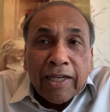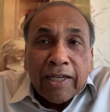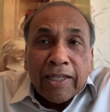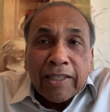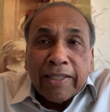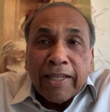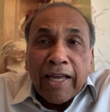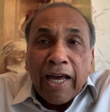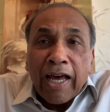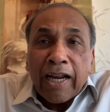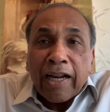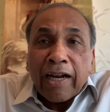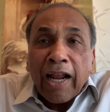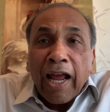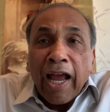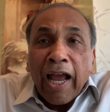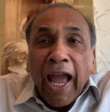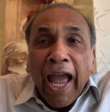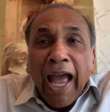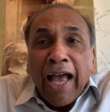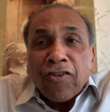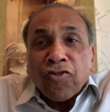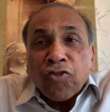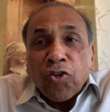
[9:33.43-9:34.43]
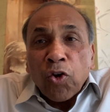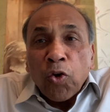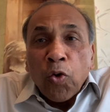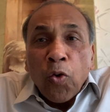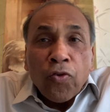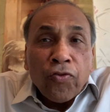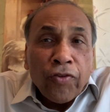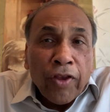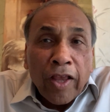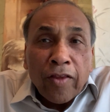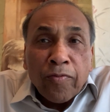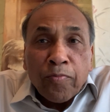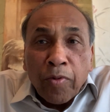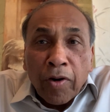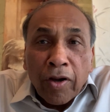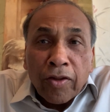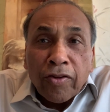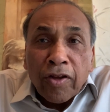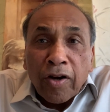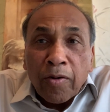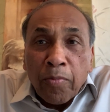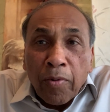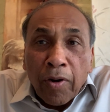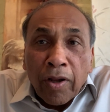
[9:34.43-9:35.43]
They are as close as
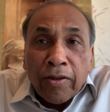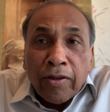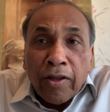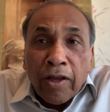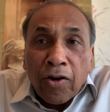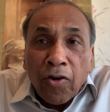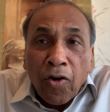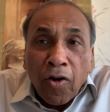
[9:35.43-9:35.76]
brother-brother